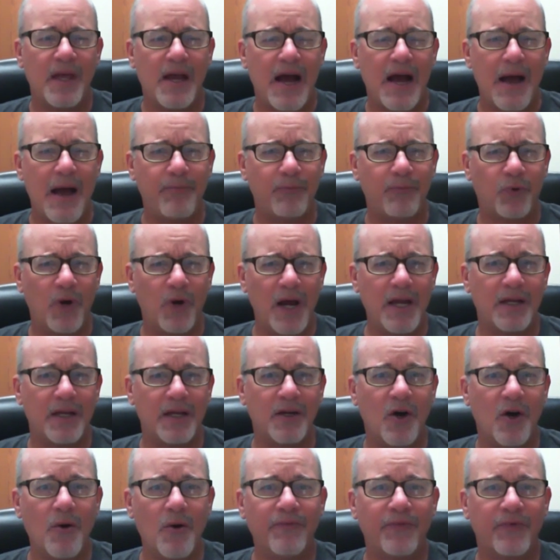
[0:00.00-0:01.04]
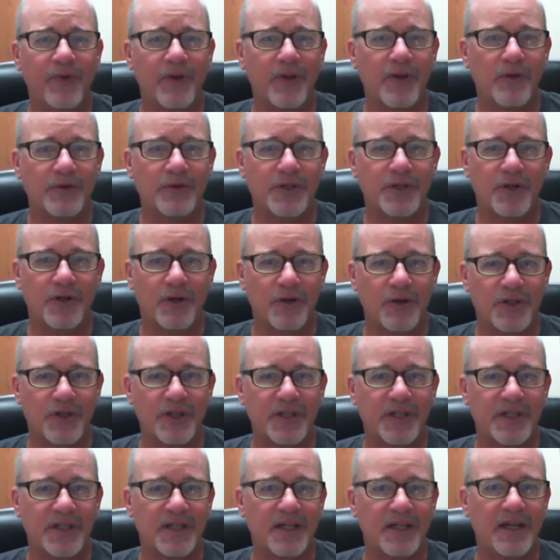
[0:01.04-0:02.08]
I pray and hope for those
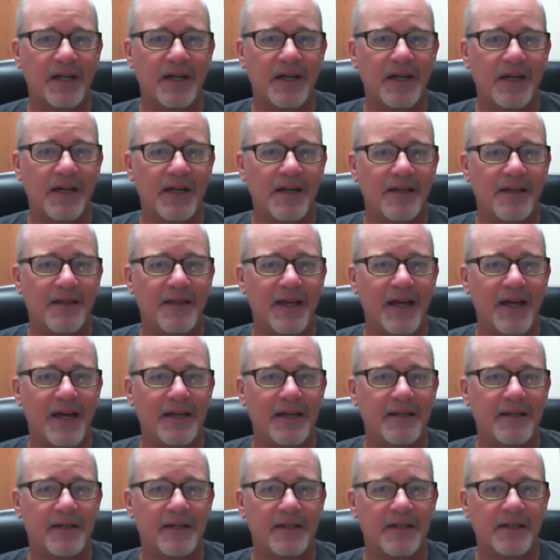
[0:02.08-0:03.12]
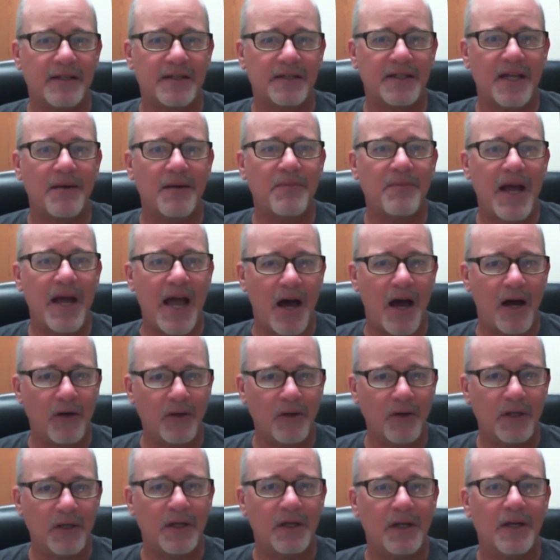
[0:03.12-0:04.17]
churches that
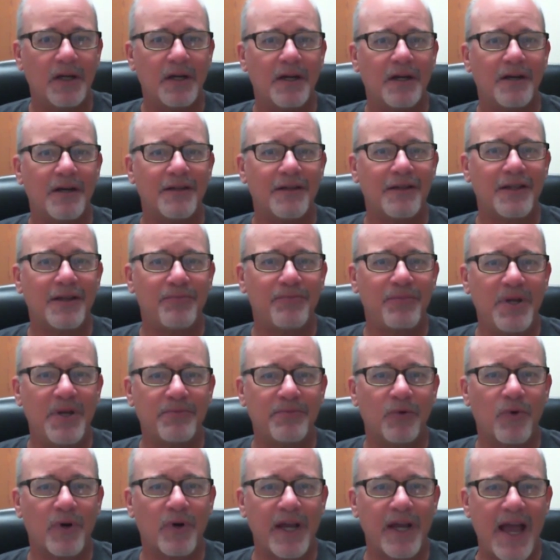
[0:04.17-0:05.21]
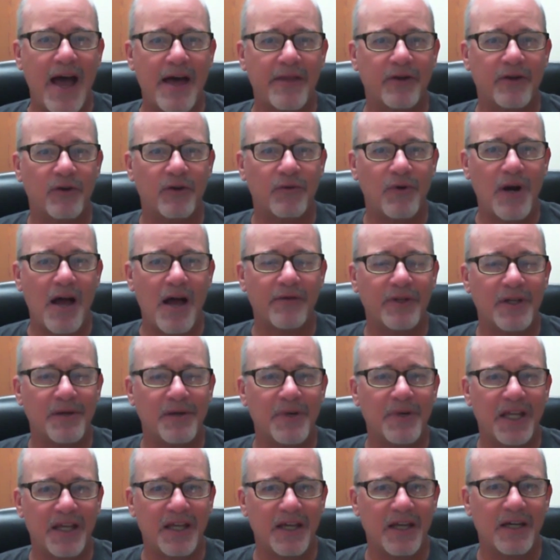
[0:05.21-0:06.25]
somehow the people will gather around them
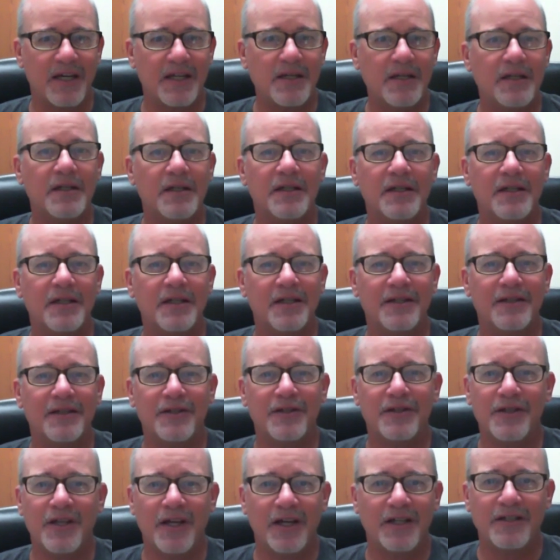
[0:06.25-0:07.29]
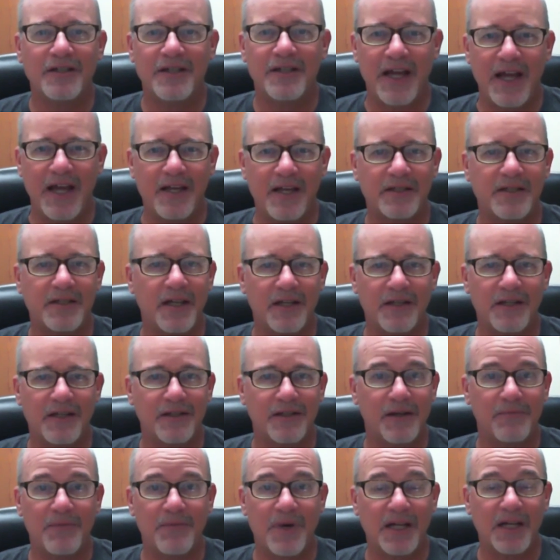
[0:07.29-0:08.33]
again in the days and
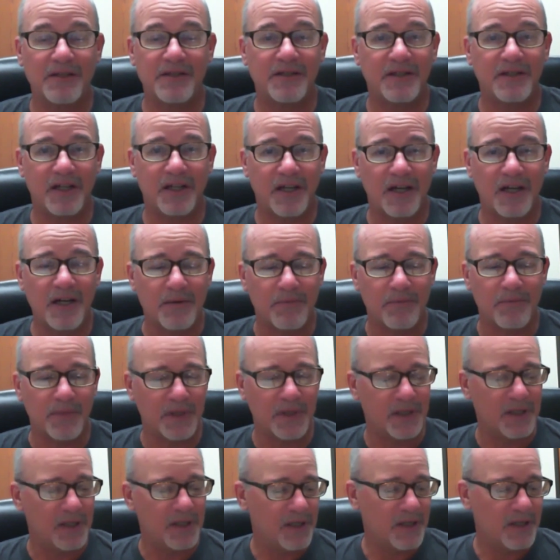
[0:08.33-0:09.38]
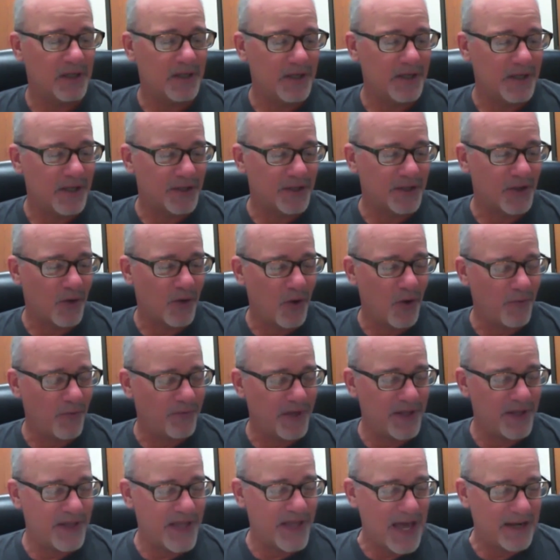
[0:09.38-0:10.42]
the months to come. So
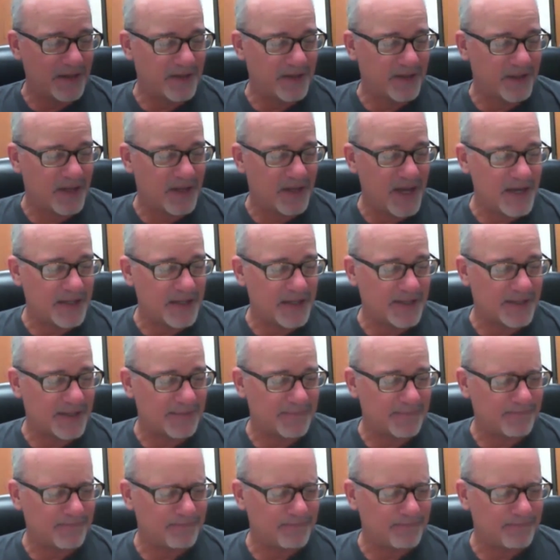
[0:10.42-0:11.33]
hopefully that is the case.